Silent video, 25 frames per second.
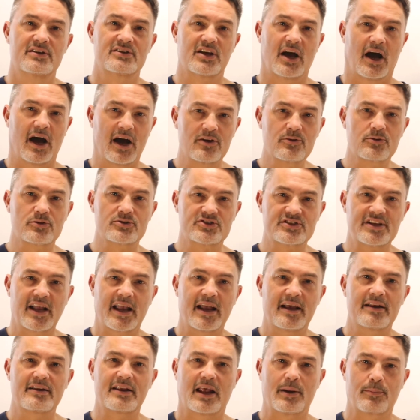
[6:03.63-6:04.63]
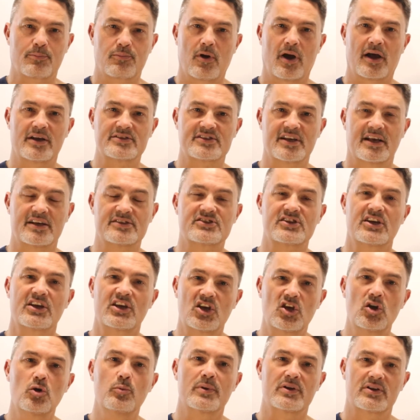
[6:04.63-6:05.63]
to understand and process
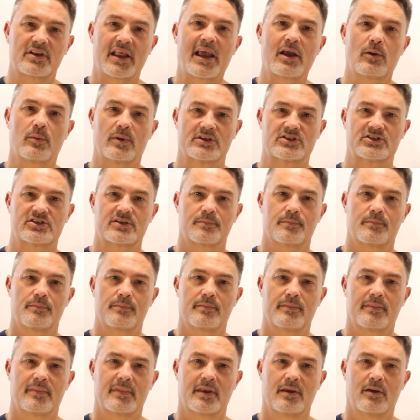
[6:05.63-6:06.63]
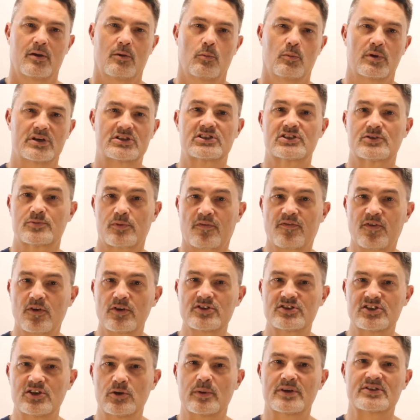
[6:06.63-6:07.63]
human language, which is
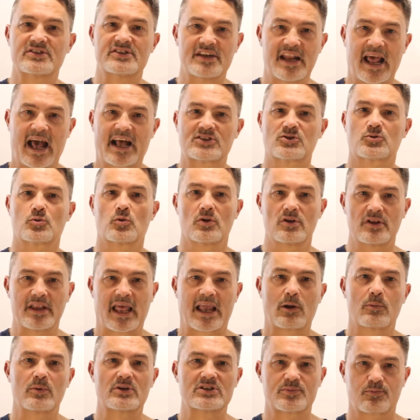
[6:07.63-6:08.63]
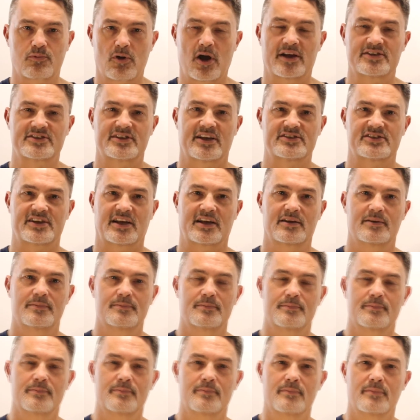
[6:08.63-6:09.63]
referred to as natural language processing.
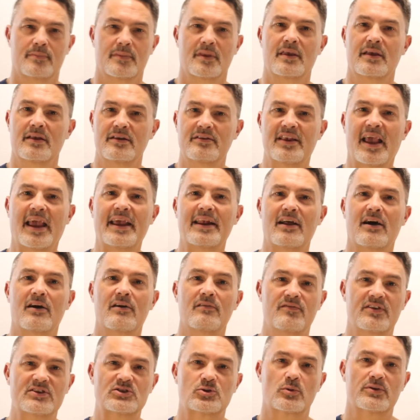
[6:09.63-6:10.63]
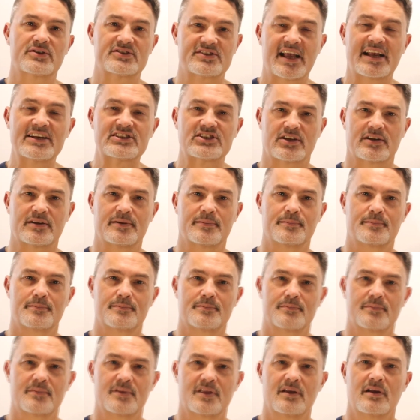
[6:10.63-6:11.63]
Data visualization,
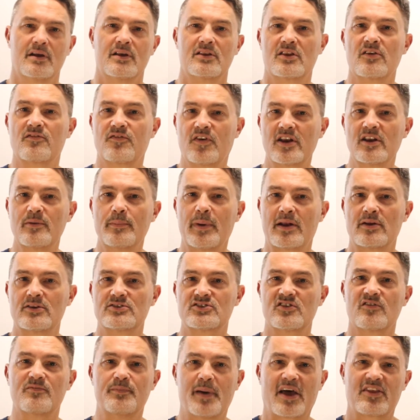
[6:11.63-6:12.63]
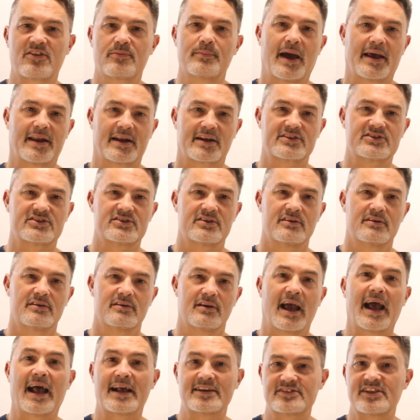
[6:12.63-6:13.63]
the fundamentals of mathematics
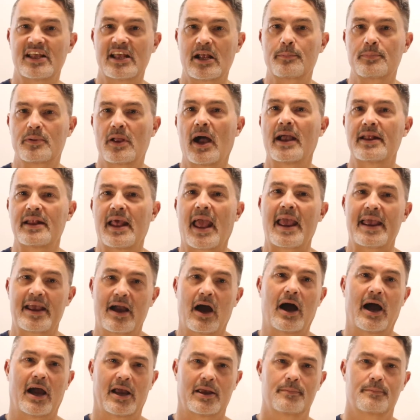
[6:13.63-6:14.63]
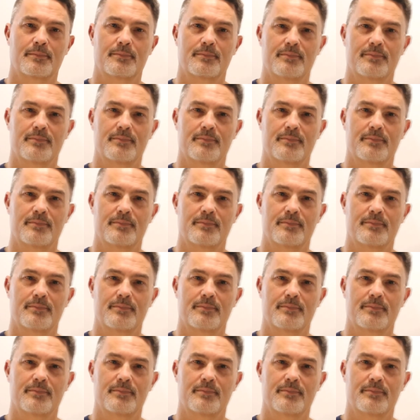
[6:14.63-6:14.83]
as they apply to AI.